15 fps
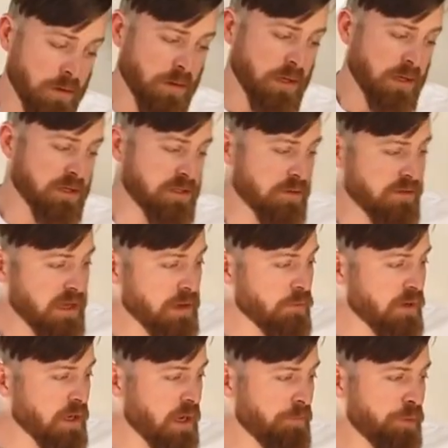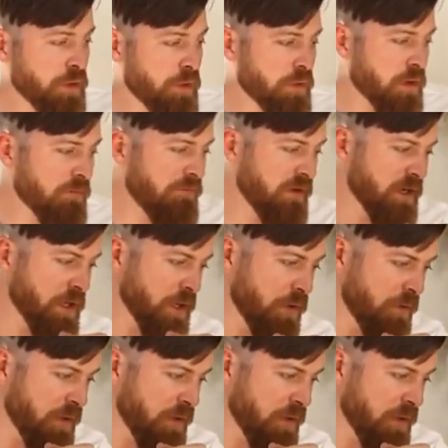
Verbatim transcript: Okay, so then we upload our video,